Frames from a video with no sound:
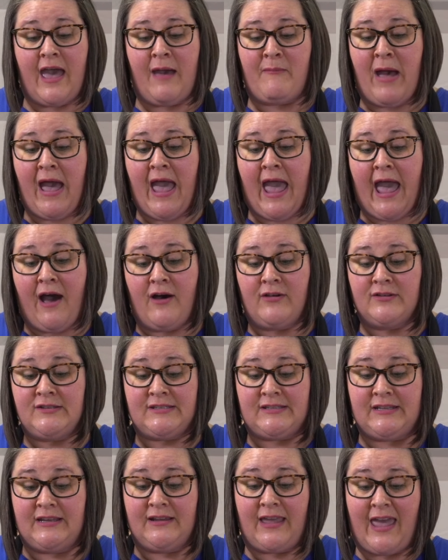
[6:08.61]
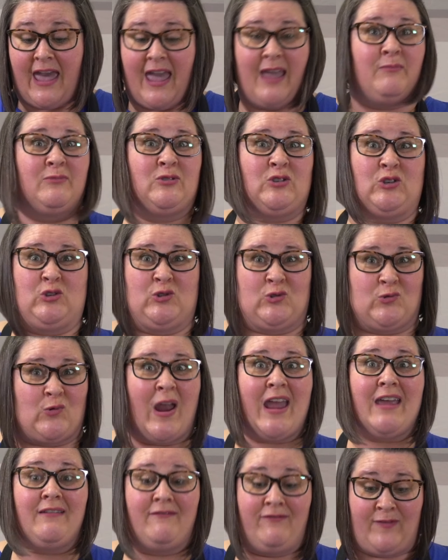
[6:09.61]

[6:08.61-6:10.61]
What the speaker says: at my house that came straight